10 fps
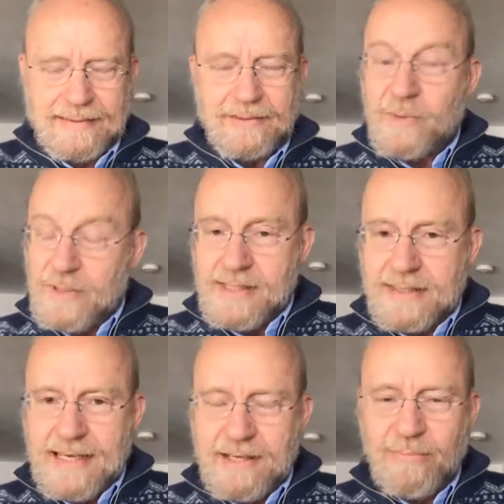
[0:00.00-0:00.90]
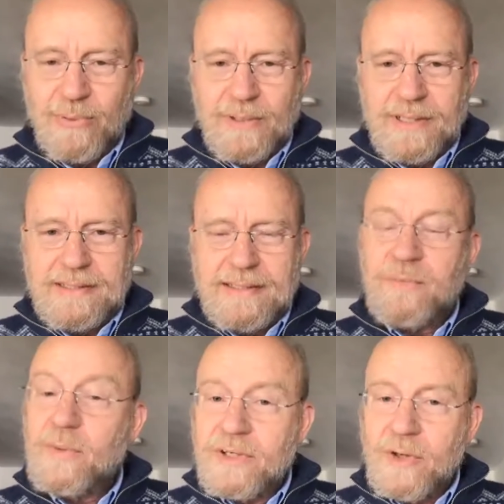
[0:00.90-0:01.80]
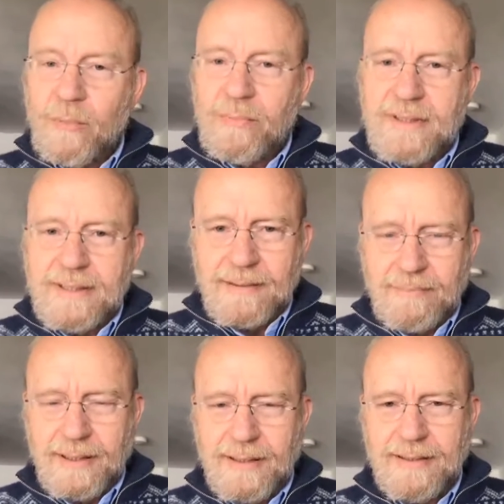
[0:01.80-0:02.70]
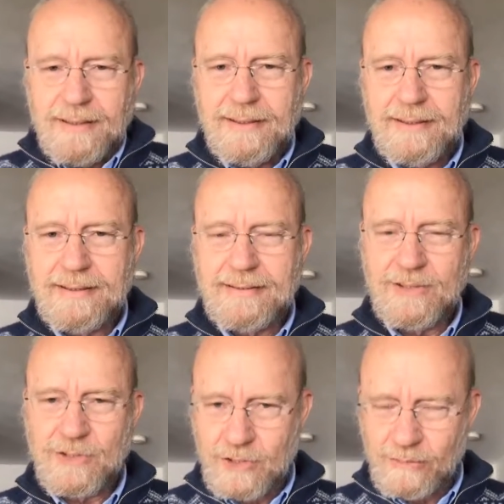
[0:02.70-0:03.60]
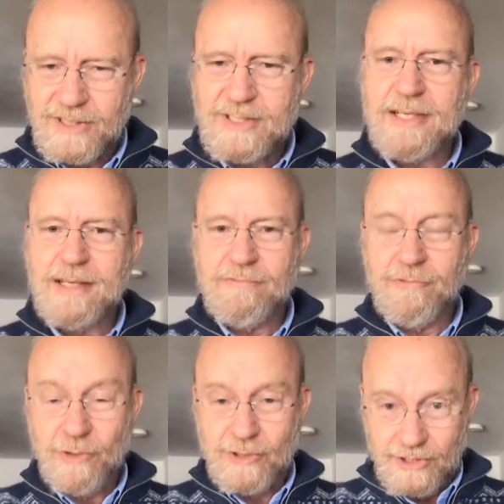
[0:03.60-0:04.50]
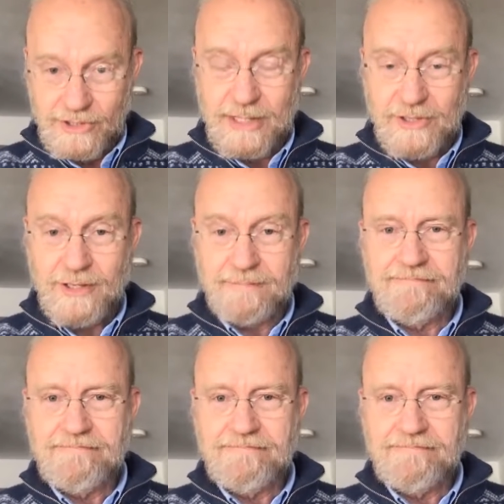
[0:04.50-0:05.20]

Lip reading: It was at that point that we opened up the sermon time for discussion.